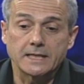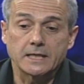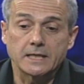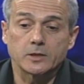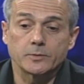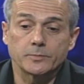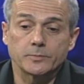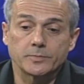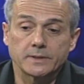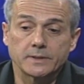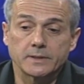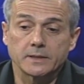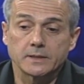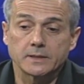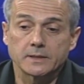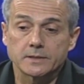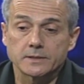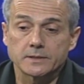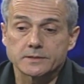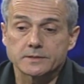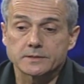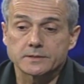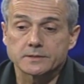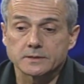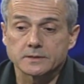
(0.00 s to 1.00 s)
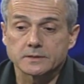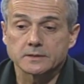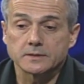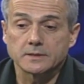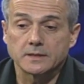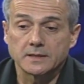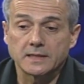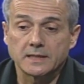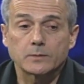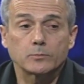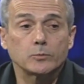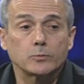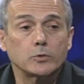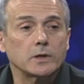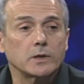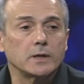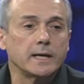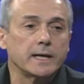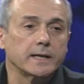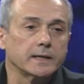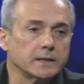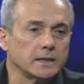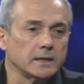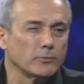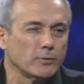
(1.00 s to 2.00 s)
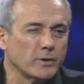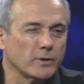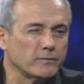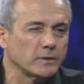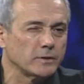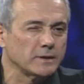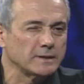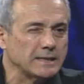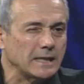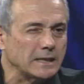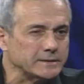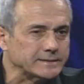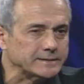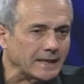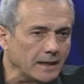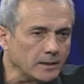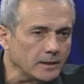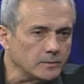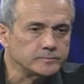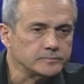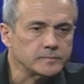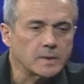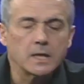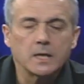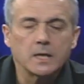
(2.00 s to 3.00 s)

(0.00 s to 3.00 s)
canopy is uh, a lot more like the river delta.